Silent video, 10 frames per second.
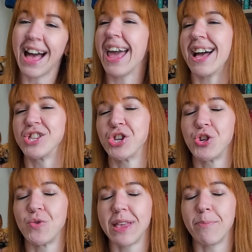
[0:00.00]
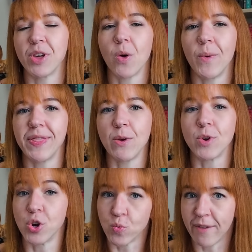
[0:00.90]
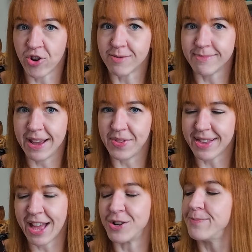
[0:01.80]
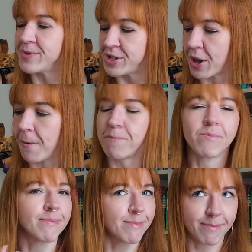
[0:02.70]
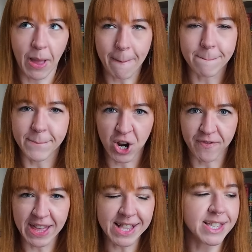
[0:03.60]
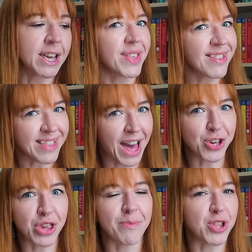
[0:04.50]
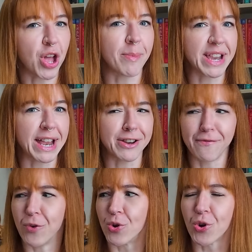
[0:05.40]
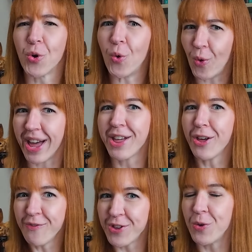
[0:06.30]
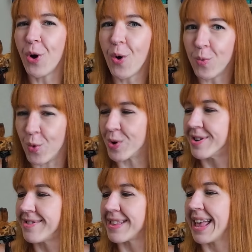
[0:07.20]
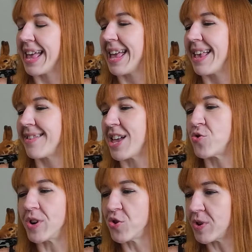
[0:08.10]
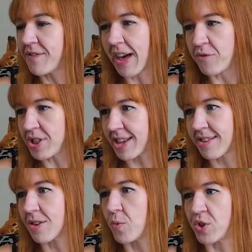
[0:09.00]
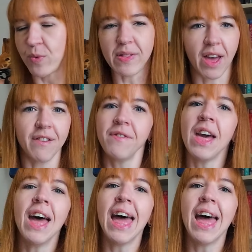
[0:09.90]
I had to choose a book with the word river in the title. So perfect. This has actually been nominated for quite a few awards. It is a 2025 release, which we love.